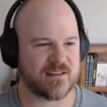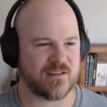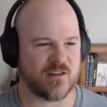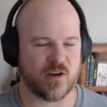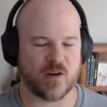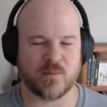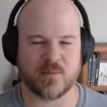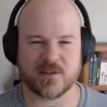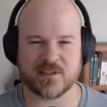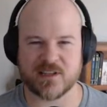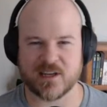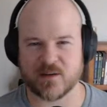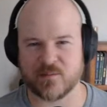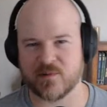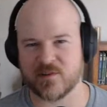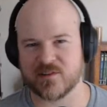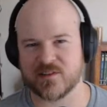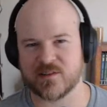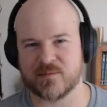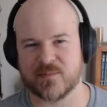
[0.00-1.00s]
almost like a
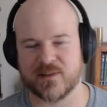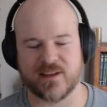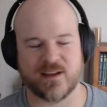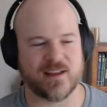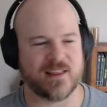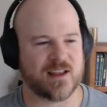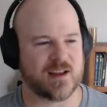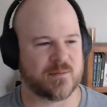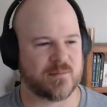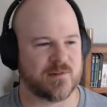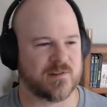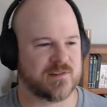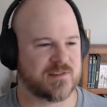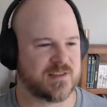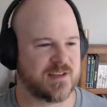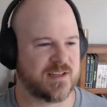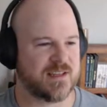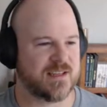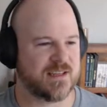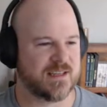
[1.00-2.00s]
person, but not like a
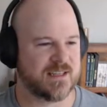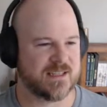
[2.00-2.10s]
person.